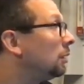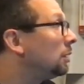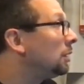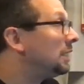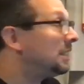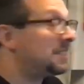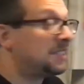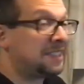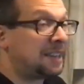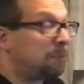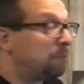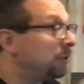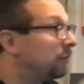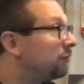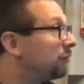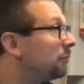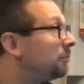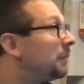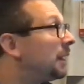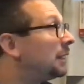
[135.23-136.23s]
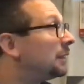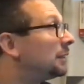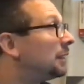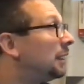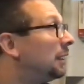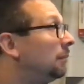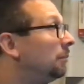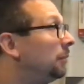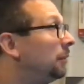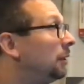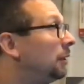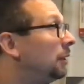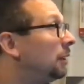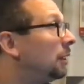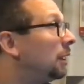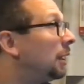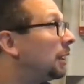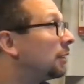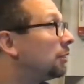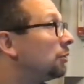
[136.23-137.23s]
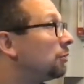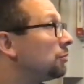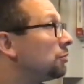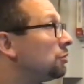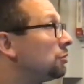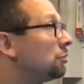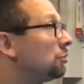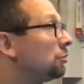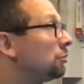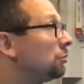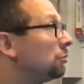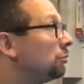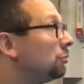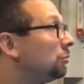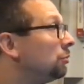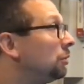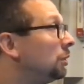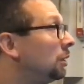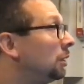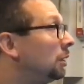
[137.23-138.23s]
It's separate from MATLAB. I go to